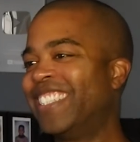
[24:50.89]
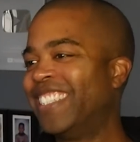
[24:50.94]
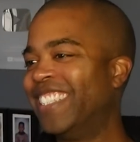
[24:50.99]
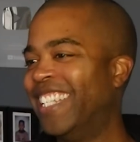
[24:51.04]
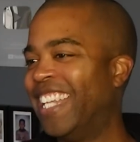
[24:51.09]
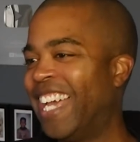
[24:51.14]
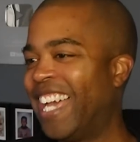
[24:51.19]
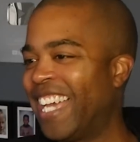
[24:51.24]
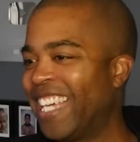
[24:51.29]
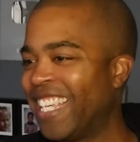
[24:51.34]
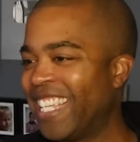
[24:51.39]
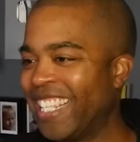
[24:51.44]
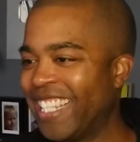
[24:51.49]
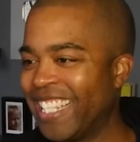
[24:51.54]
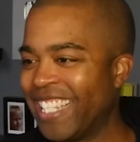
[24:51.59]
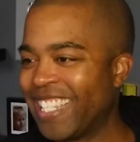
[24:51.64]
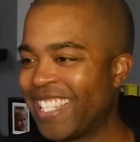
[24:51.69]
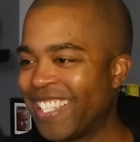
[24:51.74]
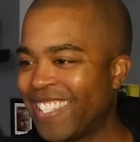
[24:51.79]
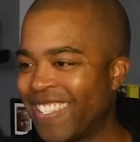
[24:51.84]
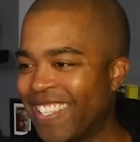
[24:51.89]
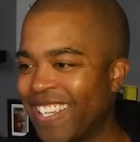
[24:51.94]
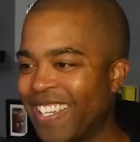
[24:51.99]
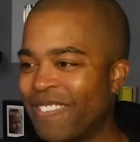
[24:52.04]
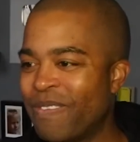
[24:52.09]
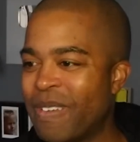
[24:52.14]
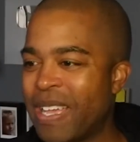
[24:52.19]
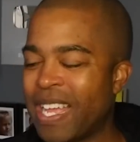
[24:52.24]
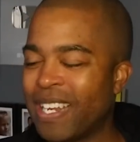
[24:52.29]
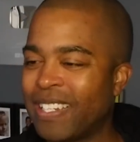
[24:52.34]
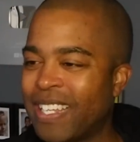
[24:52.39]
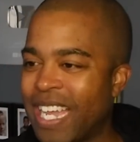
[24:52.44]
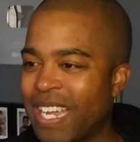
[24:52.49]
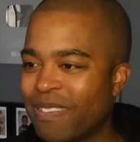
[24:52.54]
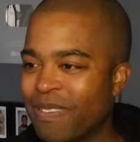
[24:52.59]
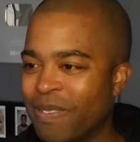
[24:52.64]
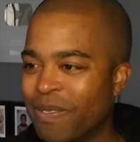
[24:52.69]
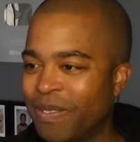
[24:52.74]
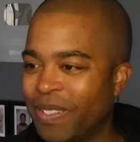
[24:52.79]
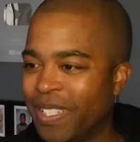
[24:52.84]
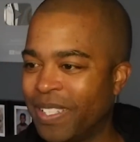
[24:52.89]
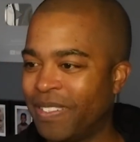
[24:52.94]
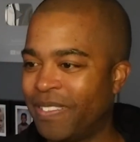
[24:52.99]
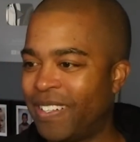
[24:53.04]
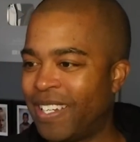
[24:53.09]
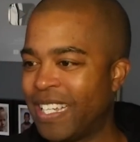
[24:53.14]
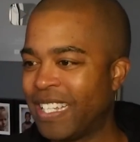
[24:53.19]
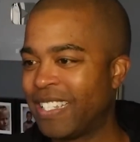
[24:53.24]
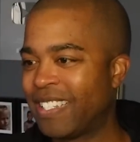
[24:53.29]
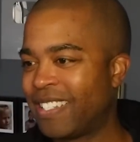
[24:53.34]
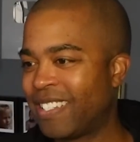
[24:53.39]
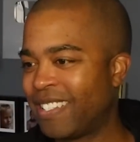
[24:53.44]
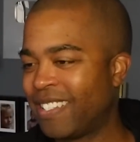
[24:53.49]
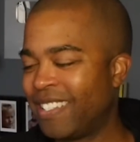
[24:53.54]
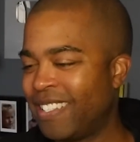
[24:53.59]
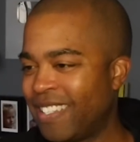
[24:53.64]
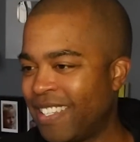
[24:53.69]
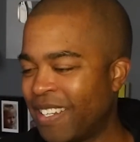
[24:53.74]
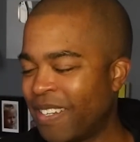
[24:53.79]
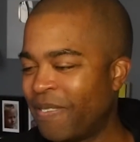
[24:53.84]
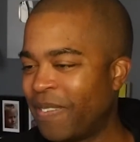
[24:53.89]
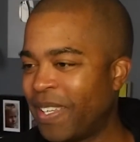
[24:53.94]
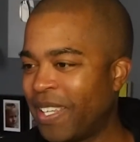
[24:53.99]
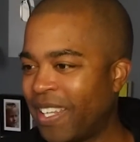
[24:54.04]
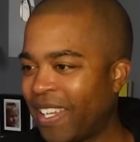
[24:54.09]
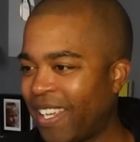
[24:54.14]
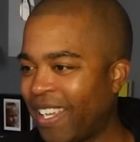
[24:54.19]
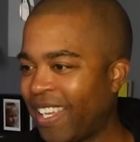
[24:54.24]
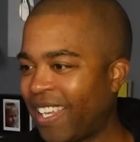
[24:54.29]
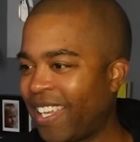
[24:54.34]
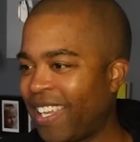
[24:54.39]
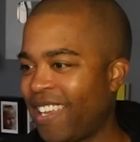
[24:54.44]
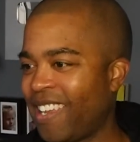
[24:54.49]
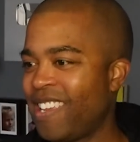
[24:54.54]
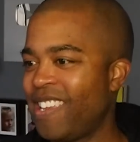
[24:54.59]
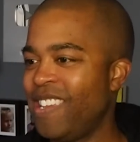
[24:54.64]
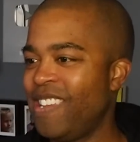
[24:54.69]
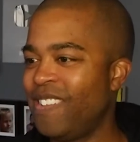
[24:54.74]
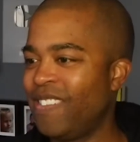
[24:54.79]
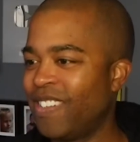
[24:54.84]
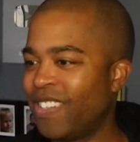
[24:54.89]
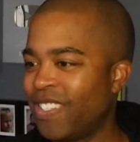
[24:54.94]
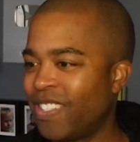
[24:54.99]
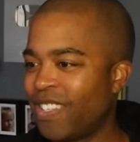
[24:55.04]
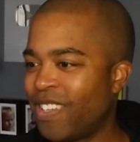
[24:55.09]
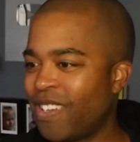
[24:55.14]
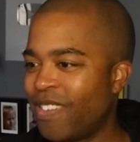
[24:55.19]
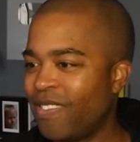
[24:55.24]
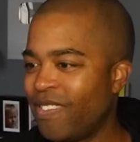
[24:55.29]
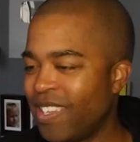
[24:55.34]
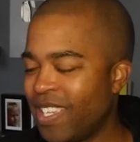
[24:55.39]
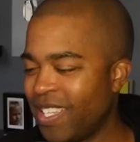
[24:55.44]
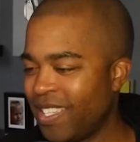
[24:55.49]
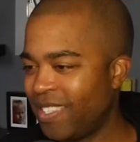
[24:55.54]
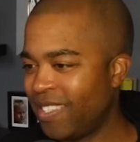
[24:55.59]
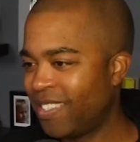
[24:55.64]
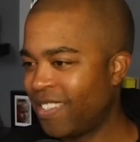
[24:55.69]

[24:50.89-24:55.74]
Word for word: Nah, he, this is the bad guy reveal. Watch. He's going to be like, you deserve it.